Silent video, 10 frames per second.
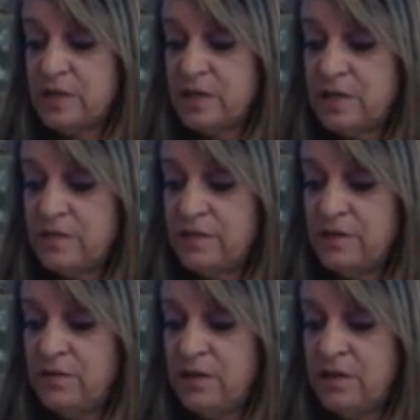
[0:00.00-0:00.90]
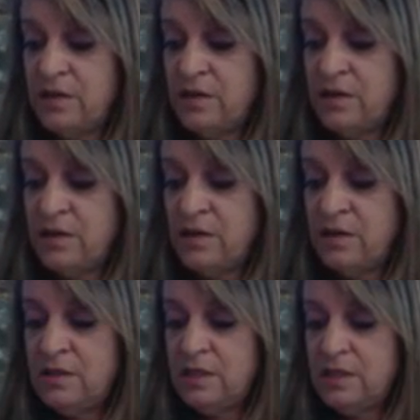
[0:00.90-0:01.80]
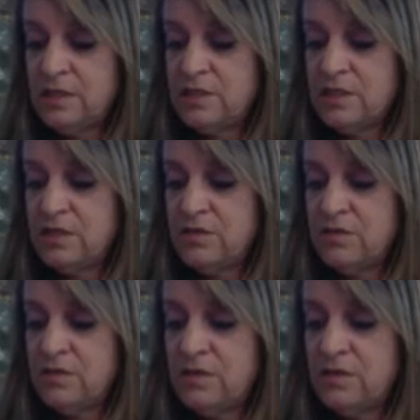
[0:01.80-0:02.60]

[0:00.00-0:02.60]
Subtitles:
on if you needed to.